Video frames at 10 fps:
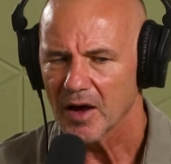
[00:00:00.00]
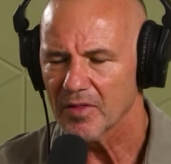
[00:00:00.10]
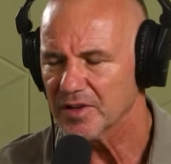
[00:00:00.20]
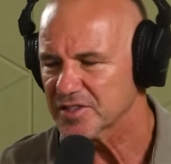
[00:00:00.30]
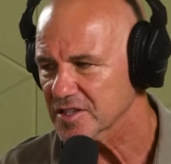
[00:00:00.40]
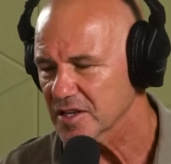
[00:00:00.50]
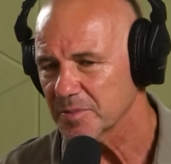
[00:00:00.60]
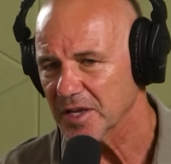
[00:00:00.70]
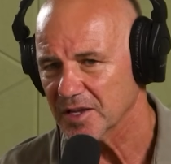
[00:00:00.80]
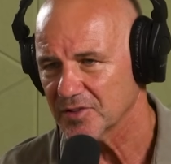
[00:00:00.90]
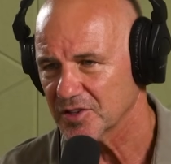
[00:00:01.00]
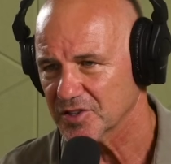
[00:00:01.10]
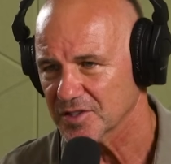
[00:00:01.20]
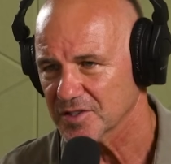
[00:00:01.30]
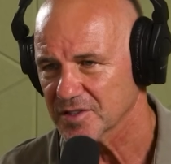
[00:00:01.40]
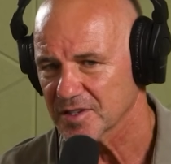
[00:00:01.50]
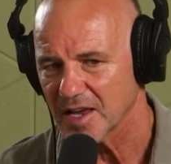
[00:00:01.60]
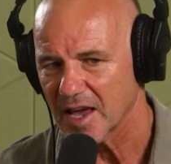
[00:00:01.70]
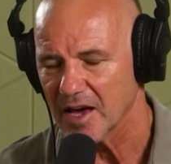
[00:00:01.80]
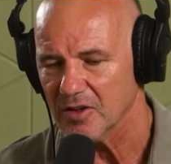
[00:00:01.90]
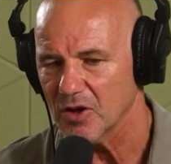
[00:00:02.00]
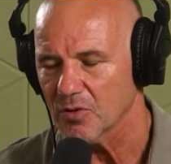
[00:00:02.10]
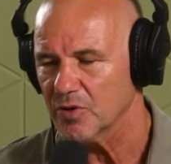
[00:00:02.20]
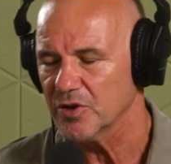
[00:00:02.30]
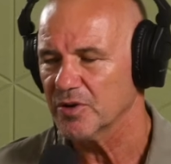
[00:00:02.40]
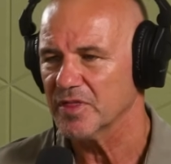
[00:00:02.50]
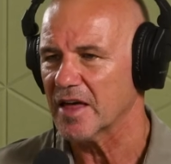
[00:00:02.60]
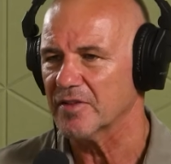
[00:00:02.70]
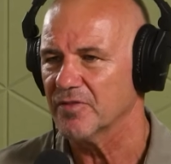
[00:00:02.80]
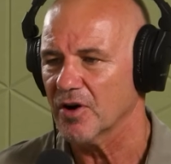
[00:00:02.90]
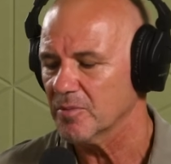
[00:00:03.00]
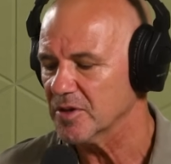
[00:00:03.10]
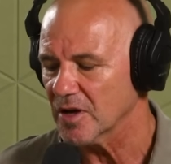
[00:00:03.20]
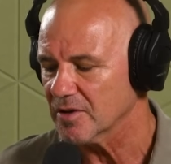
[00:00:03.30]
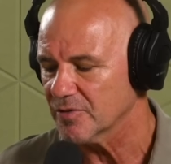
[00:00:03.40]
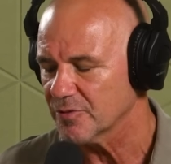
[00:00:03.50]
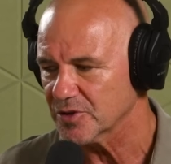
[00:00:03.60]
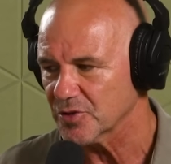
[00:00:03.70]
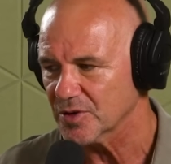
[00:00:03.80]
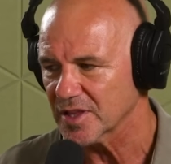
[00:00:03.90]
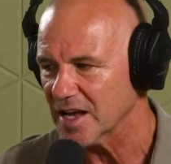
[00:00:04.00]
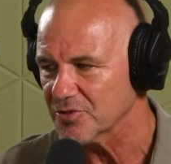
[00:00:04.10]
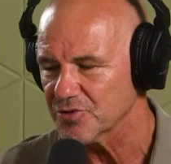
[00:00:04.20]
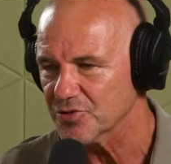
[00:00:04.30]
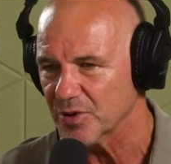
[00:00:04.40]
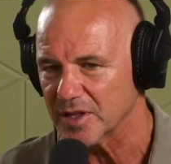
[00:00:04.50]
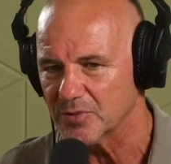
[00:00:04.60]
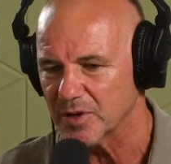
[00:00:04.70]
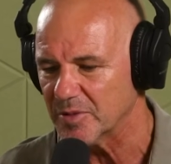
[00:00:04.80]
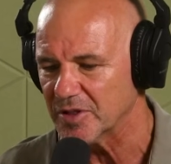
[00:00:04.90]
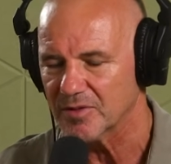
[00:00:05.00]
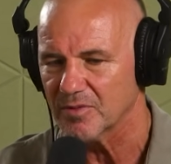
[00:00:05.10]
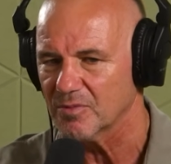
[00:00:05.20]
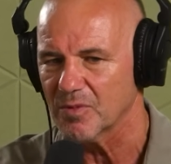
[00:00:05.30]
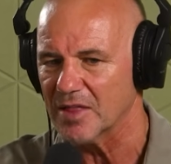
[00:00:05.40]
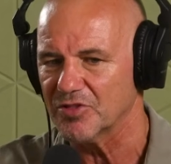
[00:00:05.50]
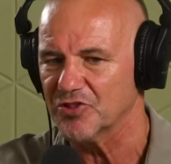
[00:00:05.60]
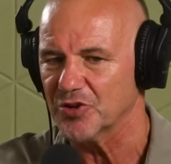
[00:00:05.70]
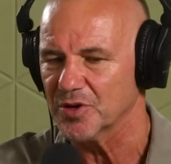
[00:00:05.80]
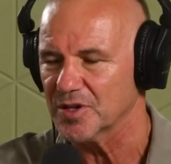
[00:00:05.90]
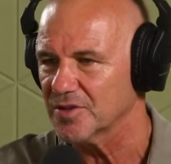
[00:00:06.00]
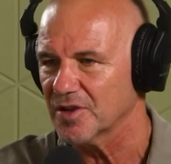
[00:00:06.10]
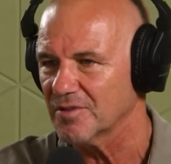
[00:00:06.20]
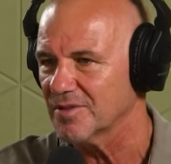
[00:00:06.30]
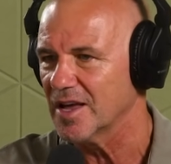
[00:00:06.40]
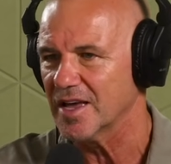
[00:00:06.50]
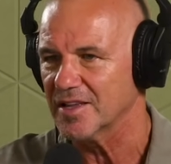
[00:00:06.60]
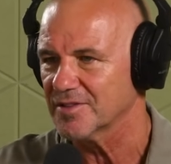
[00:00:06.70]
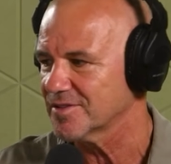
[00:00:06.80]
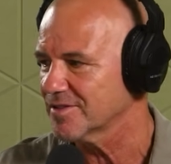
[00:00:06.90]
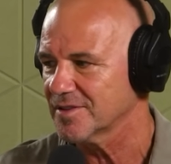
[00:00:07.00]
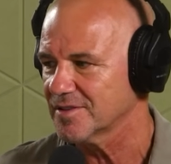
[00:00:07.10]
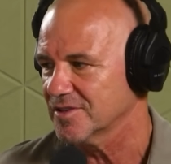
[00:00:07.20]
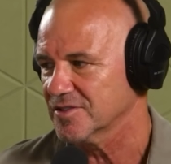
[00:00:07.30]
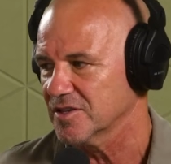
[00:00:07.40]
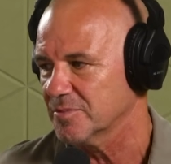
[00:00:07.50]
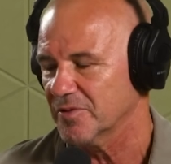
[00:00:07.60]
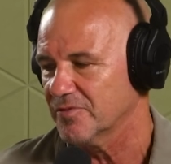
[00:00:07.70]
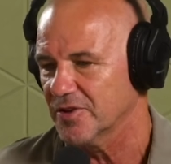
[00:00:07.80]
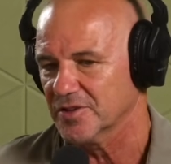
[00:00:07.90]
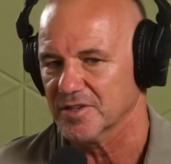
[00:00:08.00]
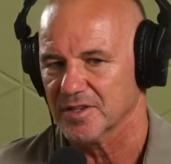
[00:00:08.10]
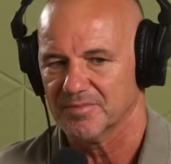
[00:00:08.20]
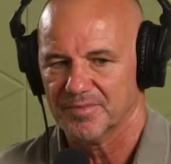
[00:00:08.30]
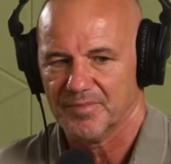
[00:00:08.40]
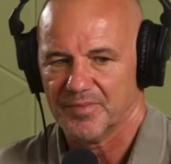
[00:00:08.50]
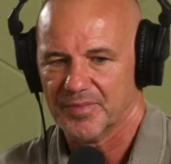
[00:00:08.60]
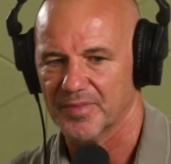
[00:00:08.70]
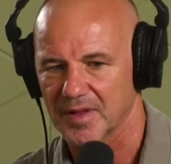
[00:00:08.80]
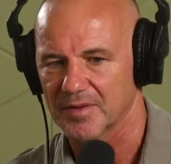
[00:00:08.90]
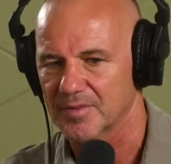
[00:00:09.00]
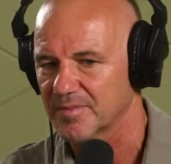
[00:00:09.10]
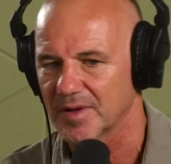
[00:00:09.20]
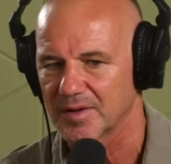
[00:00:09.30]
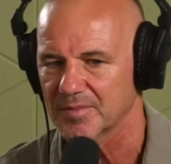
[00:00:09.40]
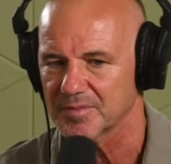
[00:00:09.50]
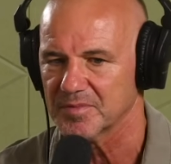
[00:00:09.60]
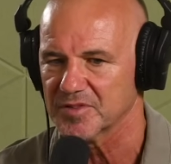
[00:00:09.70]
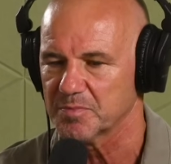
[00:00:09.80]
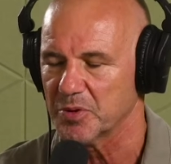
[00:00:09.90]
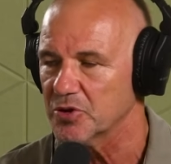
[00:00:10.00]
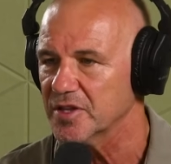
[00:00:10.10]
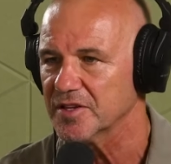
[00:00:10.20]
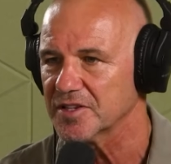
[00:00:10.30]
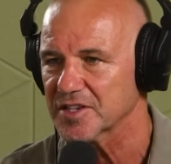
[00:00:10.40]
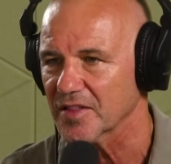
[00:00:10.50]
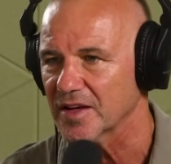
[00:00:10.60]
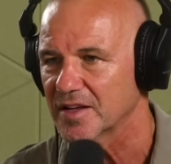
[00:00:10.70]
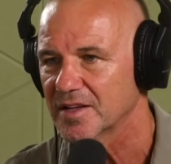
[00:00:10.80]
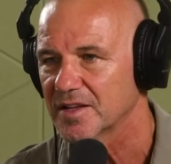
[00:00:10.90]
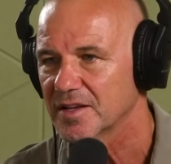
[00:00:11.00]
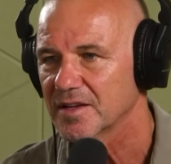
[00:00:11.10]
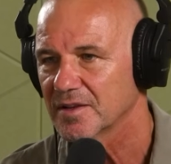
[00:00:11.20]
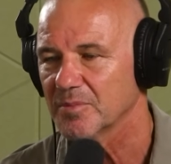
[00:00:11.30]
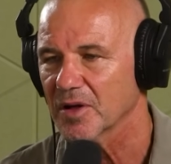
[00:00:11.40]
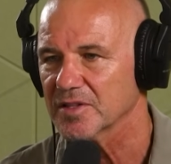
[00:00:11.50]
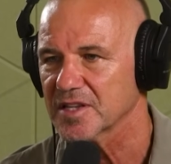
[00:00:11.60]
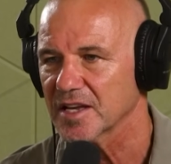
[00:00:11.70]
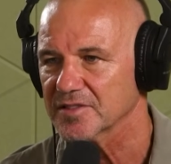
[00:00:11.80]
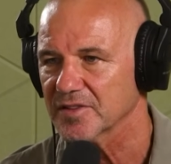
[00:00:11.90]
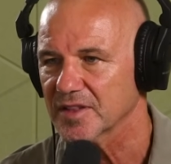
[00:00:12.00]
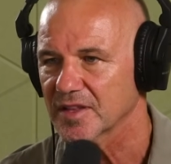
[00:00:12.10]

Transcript: The sleeping conditions, how long were you in that environment? Like if we're talking 120 women, one toilet, and you're sleeping virtually spooning each other, by the sounds of it.